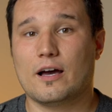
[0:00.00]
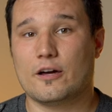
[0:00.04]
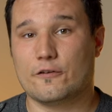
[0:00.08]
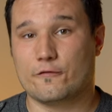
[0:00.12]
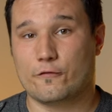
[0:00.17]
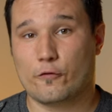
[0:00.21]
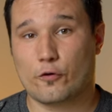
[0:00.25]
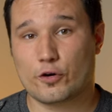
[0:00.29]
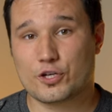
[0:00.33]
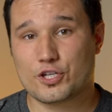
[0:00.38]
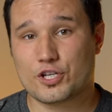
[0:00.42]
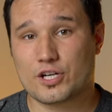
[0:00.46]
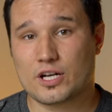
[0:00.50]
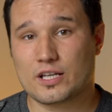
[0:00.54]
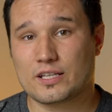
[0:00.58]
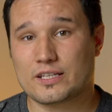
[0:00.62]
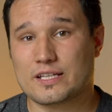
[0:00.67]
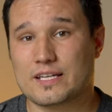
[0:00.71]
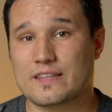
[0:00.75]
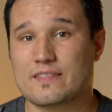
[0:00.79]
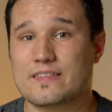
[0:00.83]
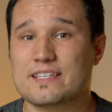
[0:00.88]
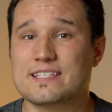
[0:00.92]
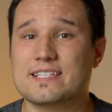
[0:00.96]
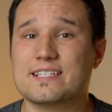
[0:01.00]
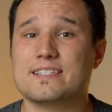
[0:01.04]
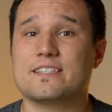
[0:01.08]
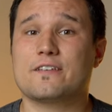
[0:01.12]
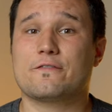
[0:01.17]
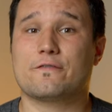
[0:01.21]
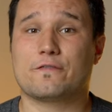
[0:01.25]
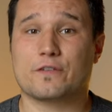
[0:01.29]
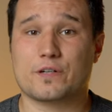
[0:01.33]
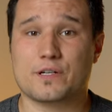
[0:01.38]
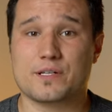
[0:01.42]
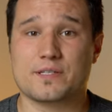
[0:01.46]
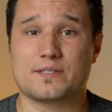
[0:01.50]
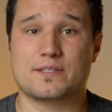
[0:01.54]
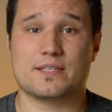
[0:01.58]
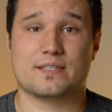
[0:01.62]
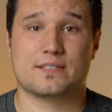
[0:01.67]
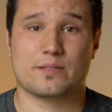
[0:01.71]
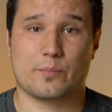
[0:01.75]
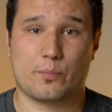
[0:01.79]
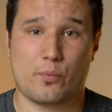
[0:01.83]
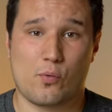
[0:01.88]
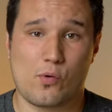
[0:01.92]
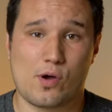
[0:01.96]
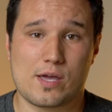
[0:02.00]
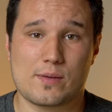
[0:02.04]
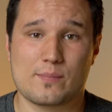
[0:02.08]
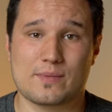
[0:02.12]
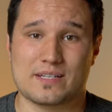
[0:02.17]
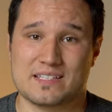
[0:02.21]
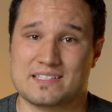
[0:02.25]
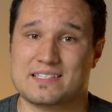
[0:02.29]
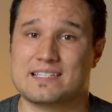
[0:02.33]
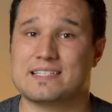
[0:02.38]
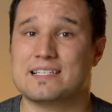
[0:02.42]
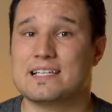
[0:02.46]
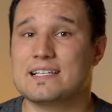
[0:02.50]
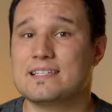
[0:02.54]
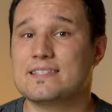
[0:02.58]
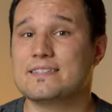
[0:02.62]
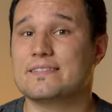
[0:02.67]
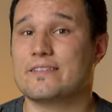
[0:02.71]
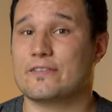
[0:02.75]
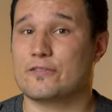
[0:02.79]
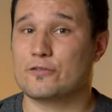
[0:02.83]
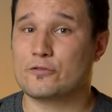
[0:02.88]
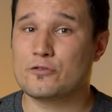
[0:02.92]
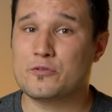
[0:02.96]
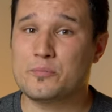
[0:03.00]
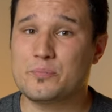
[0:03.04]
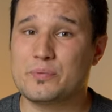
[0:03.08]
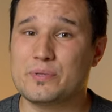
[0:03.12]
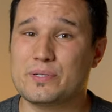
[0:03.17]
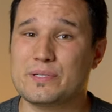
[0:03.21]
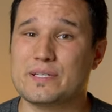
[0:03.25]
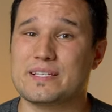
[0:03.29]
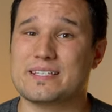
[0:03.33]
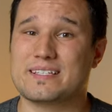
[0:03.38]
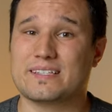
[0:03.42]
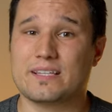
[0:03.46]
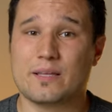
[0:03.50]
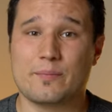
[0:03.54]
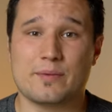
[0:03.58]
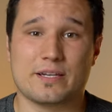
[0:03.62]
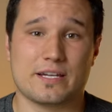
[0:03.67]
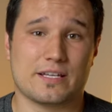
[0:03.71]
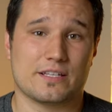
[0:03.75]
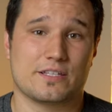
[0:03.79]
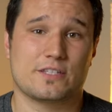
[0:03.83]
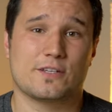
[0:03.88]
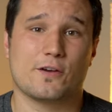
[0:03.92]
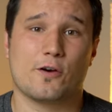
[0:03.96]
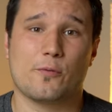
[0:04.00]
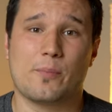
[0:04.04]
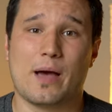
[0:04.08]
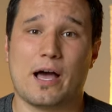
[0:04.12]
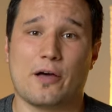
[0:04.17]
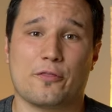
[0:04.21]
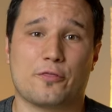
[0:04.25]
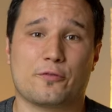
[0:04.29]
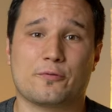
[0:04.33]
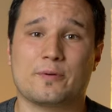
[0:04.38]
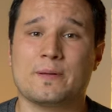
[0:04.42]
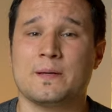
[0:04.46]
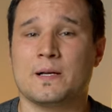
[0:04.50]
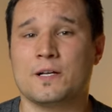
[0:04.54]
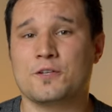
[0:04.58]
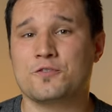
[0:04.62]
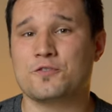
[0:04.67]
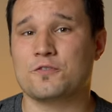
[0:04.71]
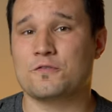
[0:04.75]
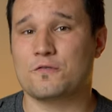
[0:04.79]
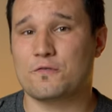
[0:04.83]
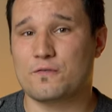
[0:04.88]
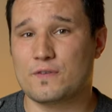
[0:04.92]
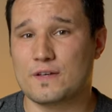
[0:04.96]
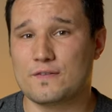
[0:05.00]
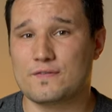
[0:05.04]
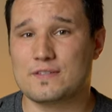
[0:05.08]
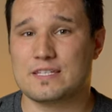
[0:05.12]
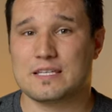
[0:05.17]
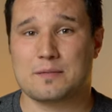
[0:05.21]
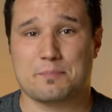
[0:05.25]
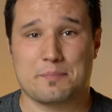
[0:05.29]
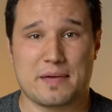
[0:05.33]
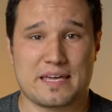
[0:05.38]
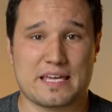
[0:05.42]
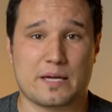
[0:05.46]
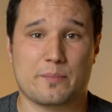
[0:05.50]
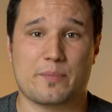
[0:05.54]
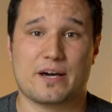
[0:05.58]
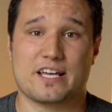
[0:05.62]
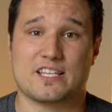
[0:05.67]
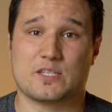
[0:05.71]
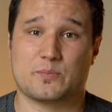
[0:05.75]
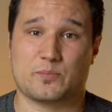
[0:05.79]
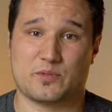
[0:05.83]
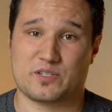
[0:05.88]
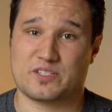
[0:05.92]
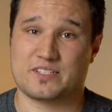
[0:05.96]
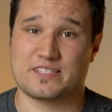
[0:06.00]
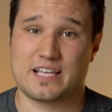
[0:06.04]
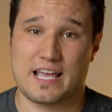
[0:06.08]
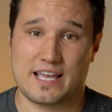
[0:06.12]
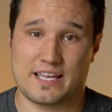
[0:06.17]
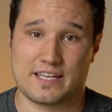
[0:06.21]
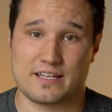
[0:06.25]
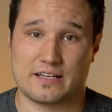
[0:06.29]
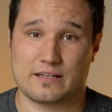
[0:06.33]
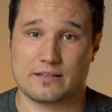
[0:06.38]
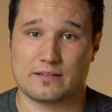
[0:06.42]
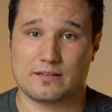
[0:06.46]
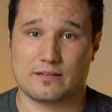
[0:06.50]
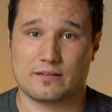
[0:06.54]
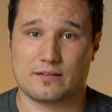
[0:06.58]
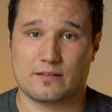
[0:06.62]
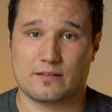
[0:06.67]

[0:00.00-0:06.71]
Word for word: Unfortunately, this is the first disappointment since the throughput is limited to about three hundred fifty megabytes per second.